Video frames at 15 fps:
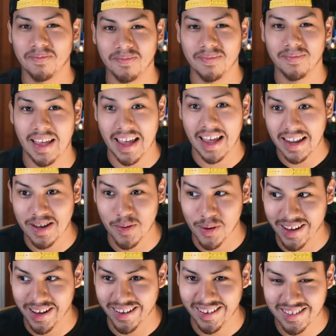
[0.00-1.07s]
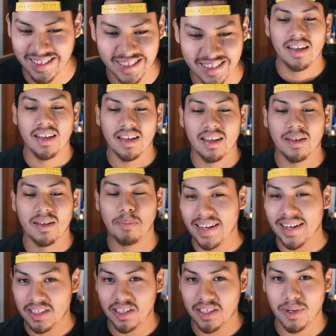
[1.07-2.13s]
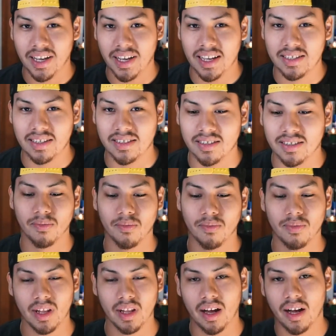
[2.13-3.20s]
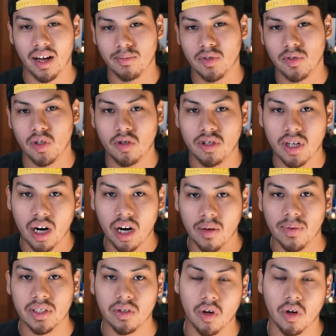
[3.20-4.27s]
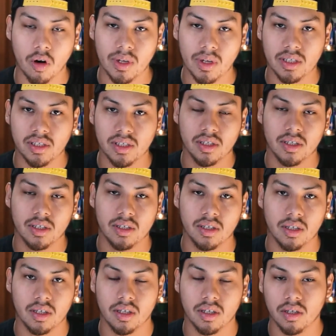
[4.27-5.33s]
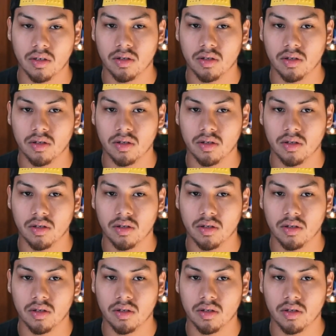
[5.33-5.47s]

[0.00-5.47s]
Anyways, back to the Brigade system. So you start off as a commis, you start